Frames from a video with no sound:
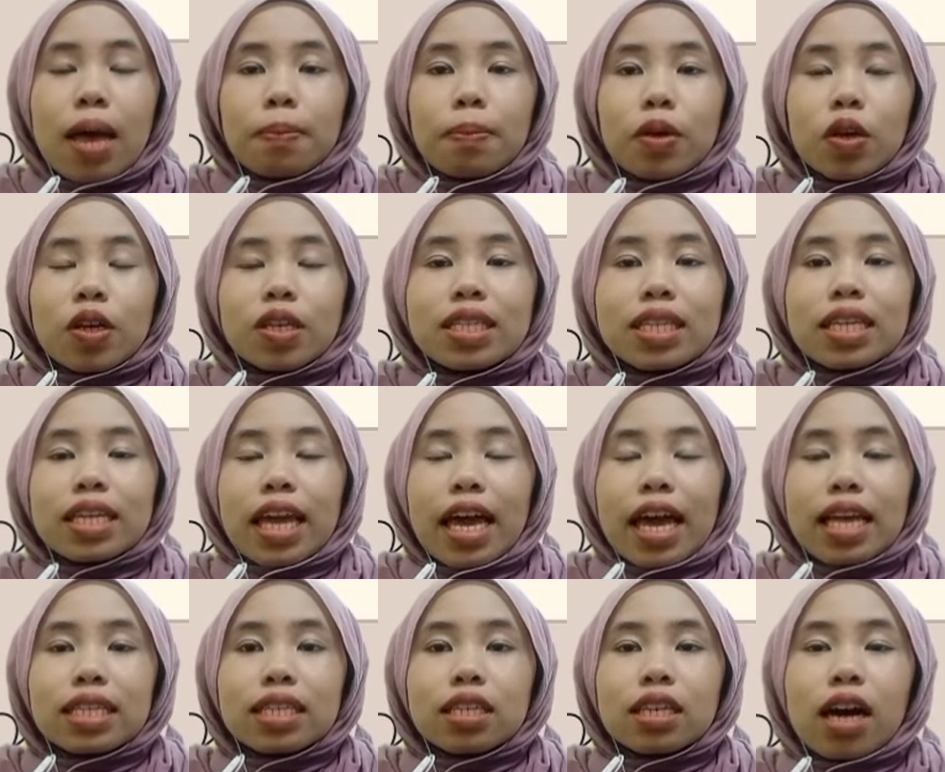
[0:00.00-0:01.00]
Because it
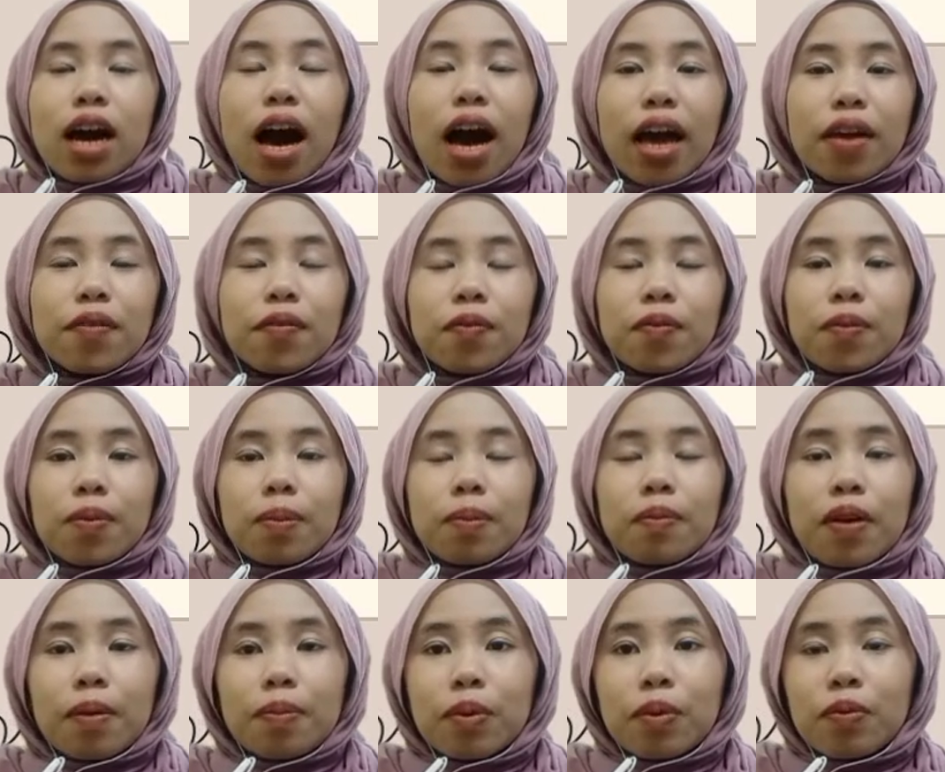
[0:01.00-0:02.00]
has a high
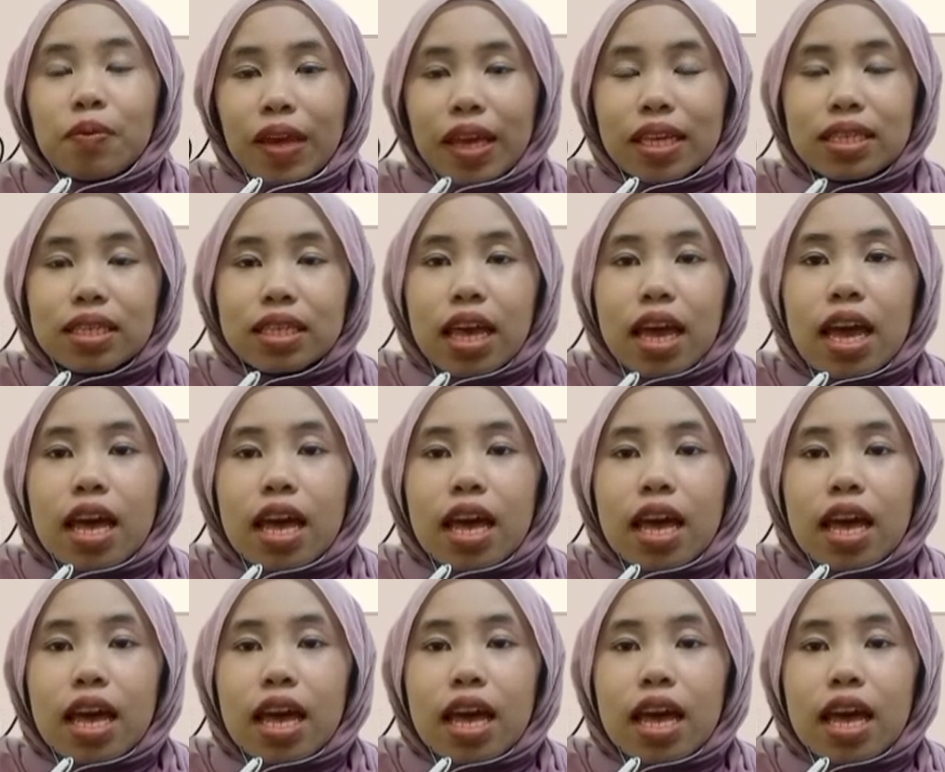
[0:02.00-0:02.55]
vapor phase,